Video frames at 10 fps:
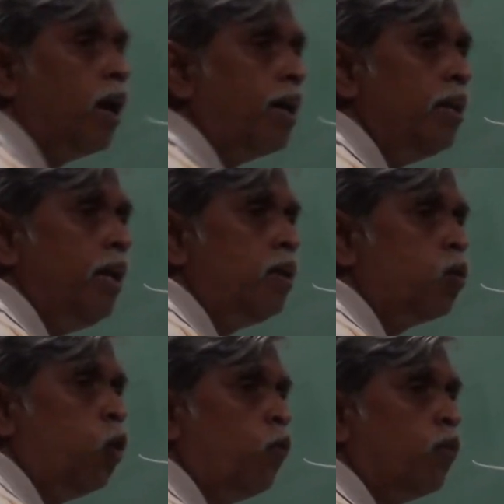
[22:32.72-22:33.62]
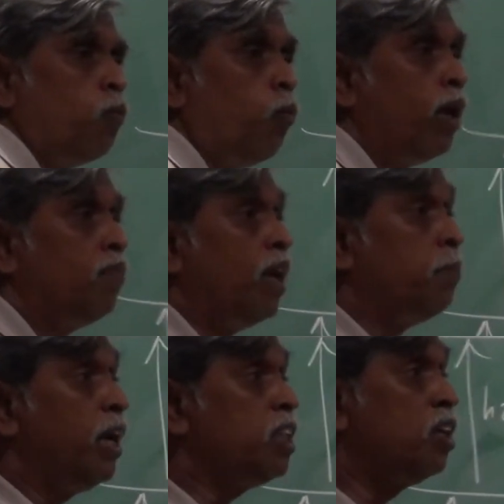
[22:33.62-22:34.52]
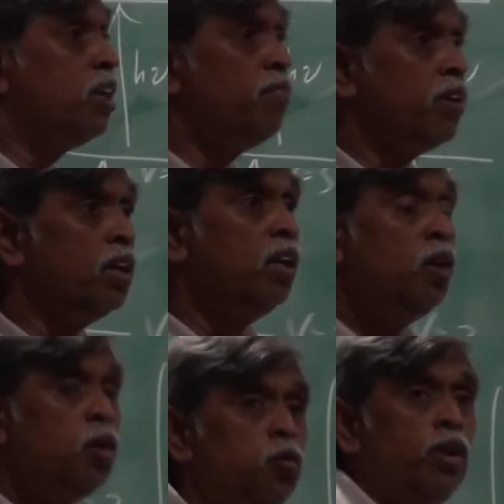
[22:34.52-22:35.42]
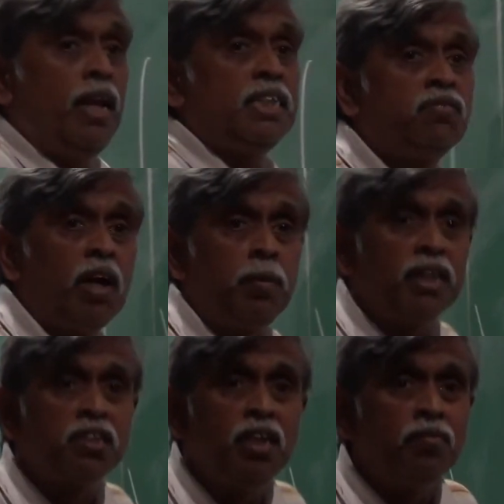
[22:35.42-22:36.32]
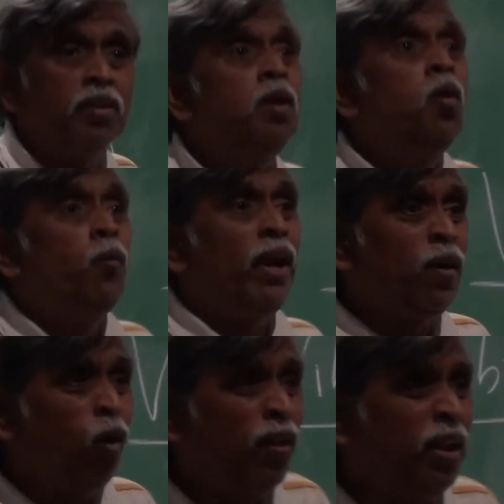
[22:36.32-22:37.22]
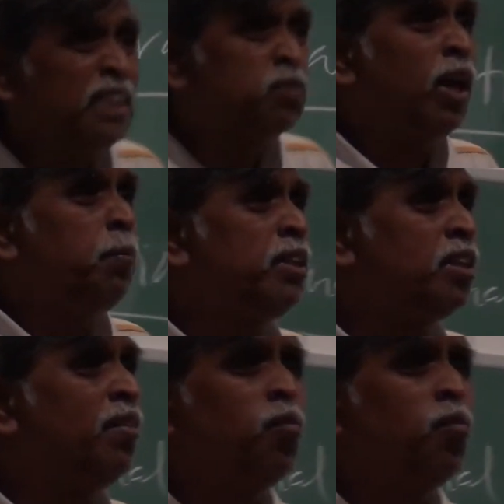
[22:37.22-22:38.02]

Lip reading: I need to go from one vibration level to the next vibration level? When I go to the next vibration level,